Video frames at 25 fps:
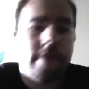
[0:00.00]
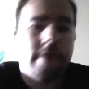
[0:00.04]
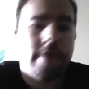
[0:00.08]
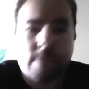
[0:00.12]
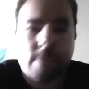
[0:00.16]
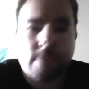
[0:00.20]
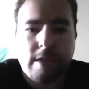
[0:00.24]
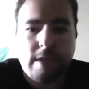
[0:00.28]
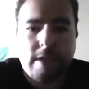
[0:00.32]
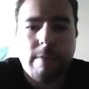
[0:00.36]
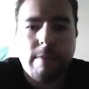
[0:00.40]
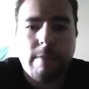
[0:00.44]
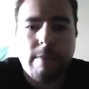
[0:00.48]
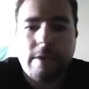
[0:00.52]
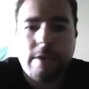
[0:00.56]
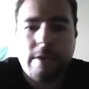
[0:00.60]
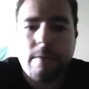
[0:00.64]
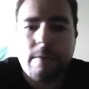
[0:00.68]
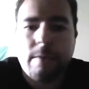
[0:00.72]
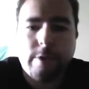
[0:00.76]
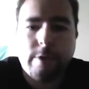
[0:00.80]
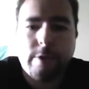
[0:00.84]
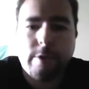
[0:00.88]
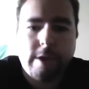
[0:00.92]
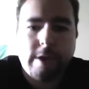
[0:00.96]
and I'll say it a
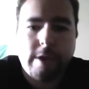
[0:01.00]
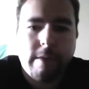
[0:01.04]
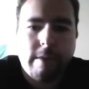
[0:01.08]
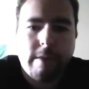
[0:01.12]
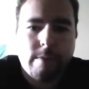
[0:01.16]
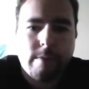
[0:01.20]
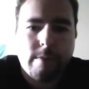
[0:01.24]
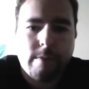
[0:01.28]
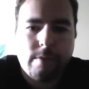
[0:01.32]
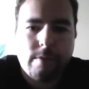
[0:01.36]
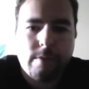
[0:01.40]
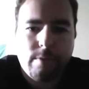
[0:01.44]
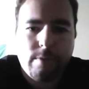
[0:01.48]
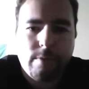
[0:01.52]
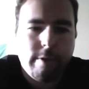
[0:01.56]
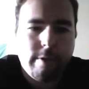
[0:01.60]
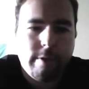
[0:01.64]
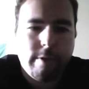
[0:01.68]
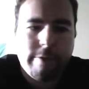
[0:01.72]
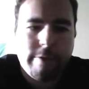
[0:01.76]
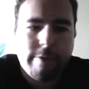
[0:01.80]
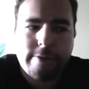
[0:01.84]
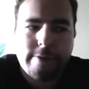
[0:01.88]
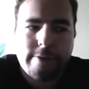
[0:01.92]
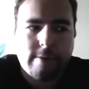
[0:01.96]
million more times through the
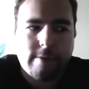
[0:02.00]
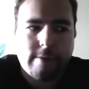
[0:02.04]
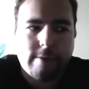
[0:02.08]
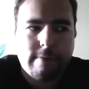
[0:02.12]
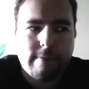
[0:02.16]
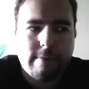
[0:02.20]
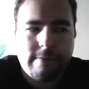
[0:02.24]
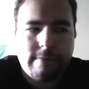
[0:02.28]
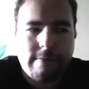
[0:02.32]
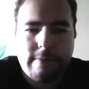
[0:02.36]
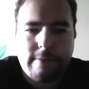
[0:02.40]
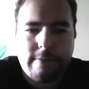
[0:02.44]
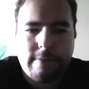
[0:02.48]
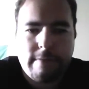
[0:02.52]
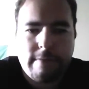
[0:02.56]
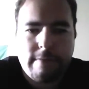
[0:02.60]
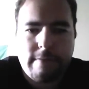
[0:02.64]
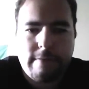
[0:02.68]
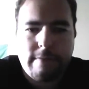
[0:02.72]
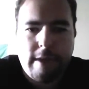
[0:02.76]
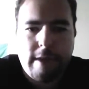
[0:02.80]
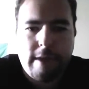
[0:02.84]
course of